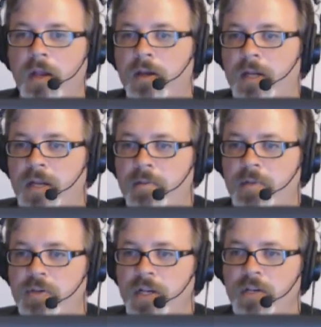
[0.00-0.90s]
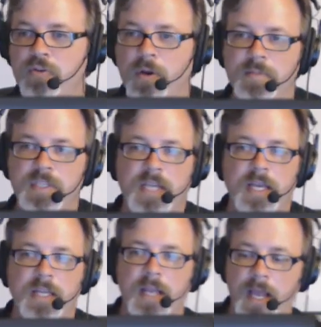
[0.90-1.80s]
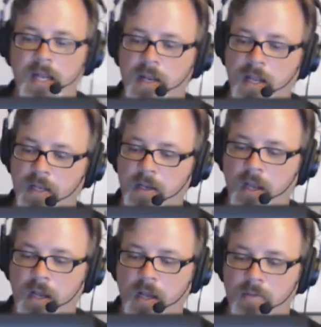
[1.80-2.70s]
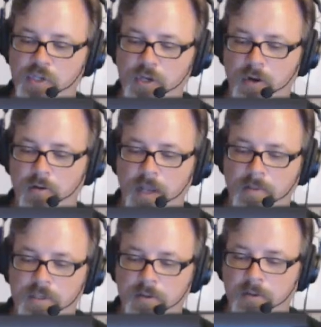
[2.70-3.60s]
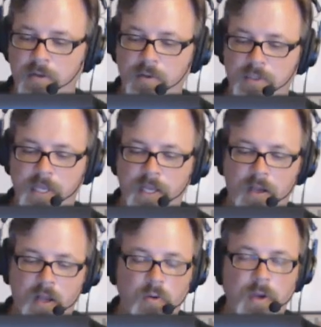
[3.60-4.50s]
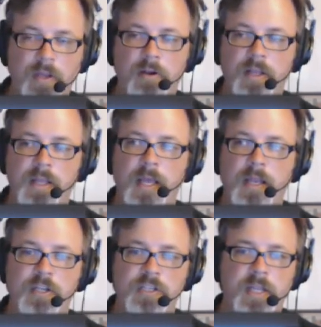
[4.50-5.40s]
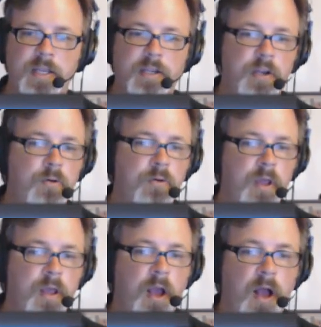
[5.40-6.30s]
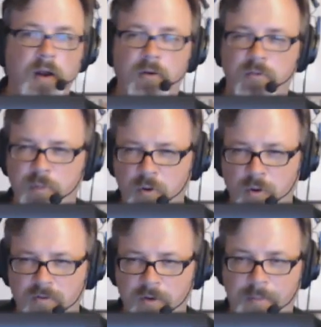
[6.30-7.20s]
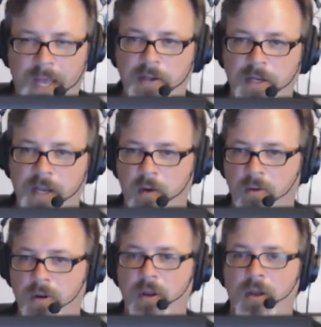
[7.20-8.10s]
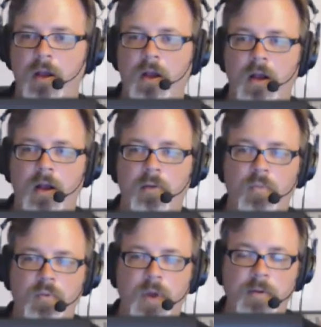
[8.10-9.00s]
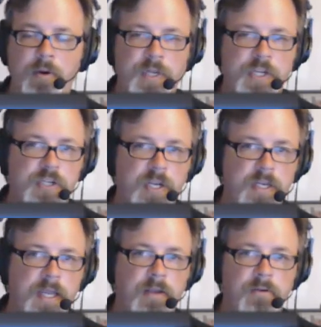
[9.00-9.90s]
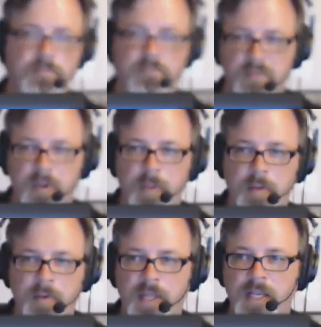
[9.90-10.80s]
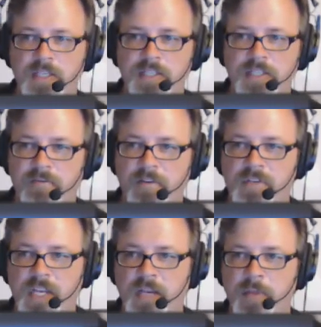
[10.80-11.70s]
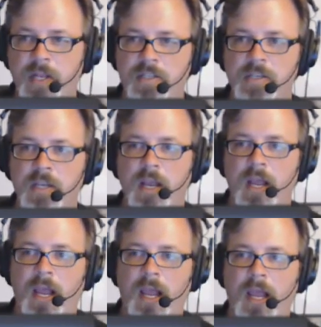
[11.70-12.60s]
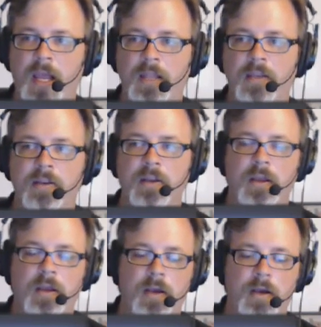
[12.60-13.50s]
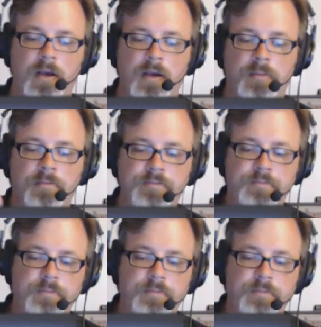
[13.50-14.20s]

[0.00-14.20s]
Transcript: Could I demonstrate drum set editing? Um, sure, absolutely. We'll take a, a, quick look at that and just let you know uh, we've been going for about an hour. Um, we're probably going to shut down uh, maybe in the next 10 or 15 minutes and um,